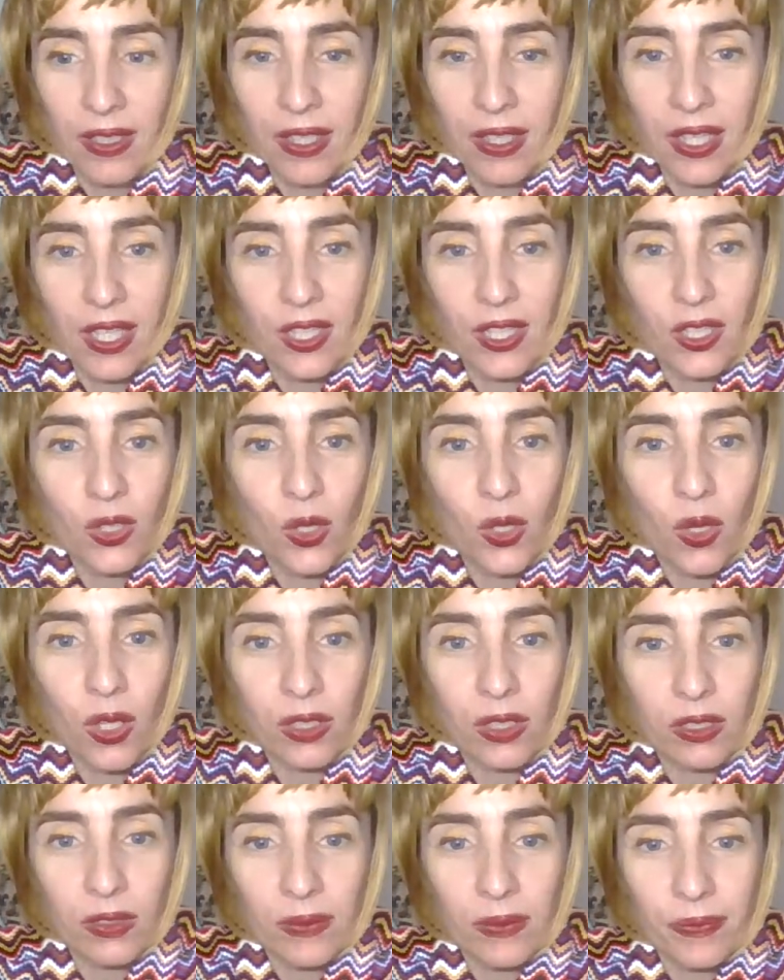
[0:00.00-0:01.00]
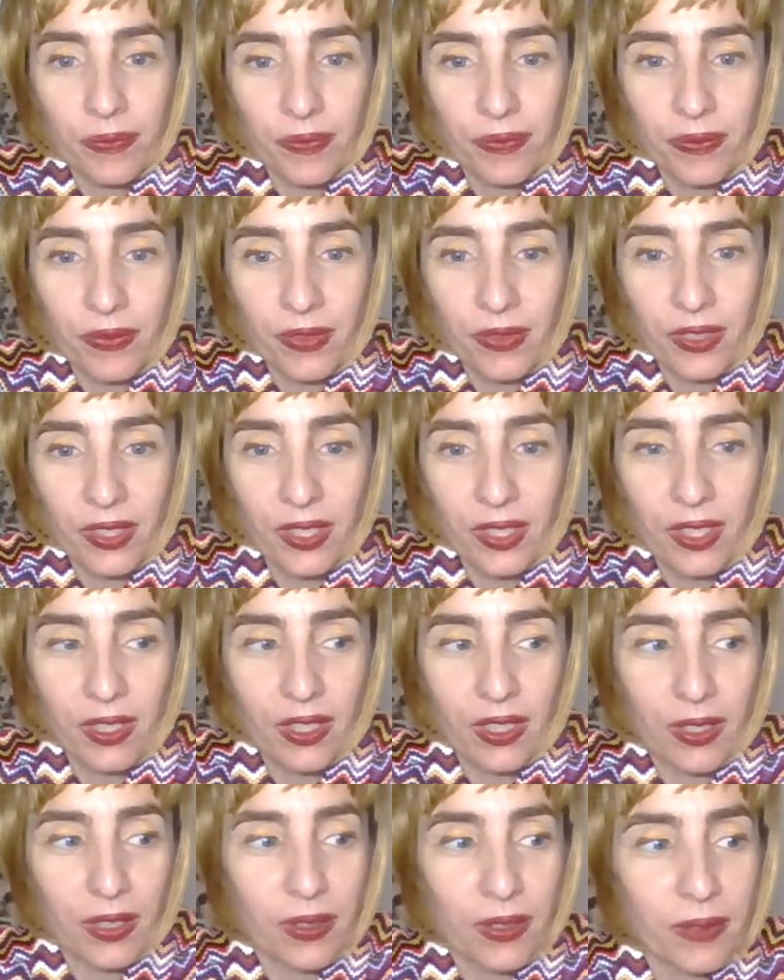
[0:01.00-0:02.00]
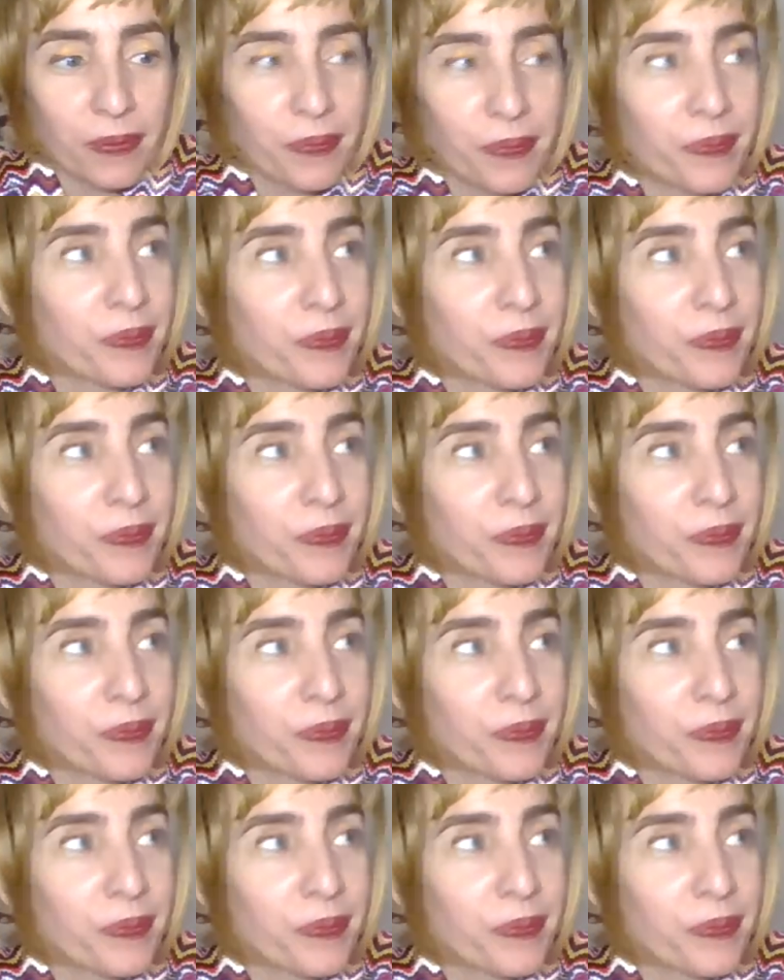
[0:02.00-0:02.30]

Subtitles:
It's called the